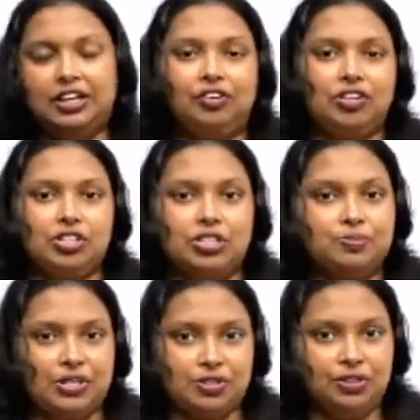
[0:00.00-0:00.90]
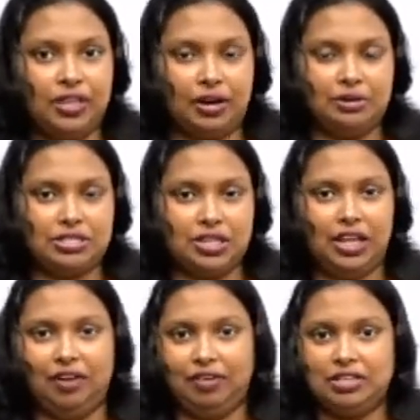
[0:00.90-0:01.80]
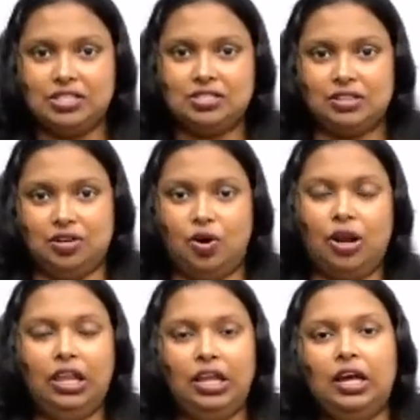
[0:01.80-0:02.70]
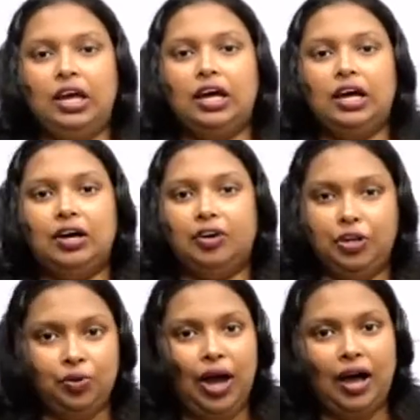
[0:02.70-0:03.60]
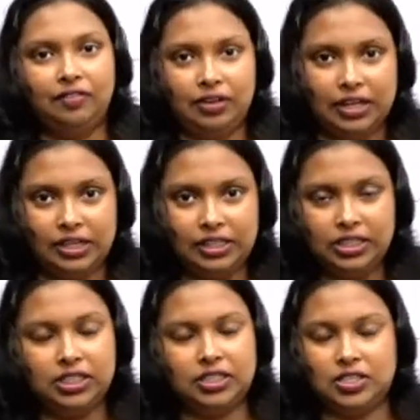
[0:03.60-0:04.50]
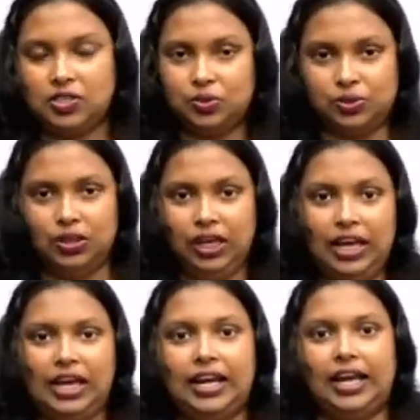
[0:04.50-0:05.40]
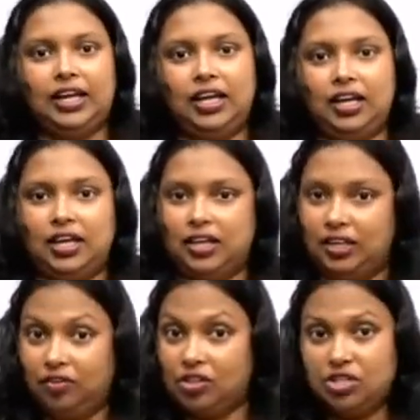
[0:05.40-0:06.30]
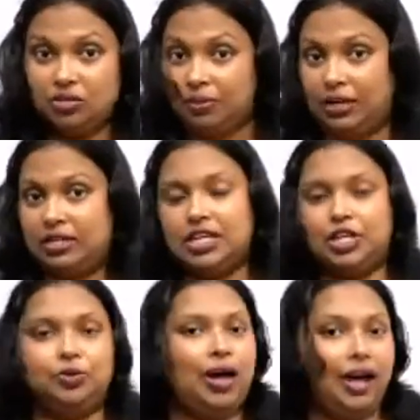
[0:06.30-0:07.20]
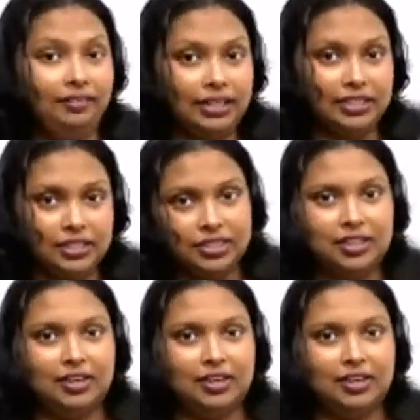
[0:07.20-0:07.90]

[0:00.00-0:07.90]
questions based on that, but still I will just recall what you have learned soon, like the question patterns that you have learned,